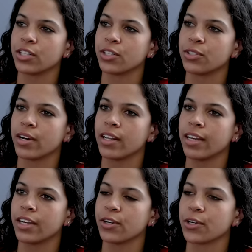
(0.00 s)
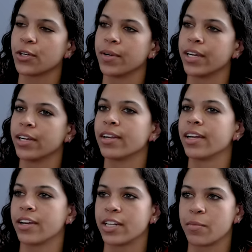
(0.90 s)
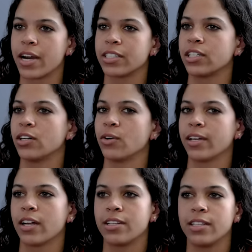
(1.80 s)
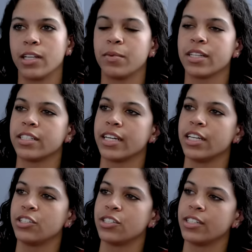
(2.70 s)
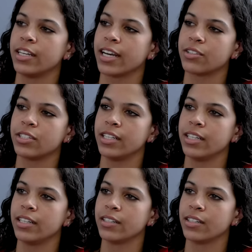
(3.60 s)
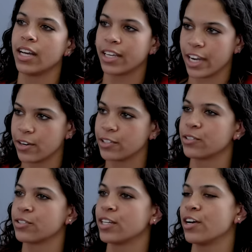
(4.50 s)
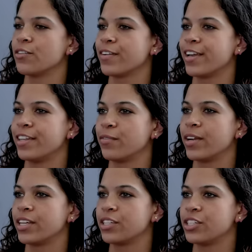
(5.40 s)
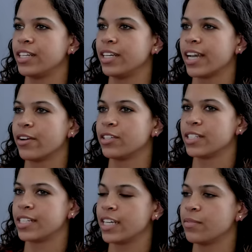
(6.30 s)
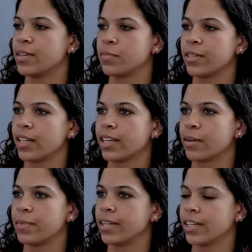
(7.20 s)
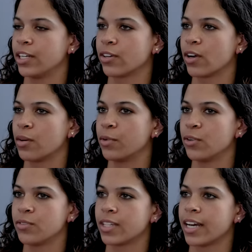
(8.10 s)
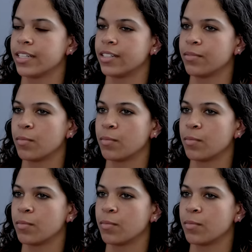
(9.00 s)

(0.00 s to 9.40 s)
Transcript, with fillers: her throughout like her career, either at Nebraska or like on the Olympic stage, just seeing how she carries herself and the way that she carries the team has been like a big leader on both sides of the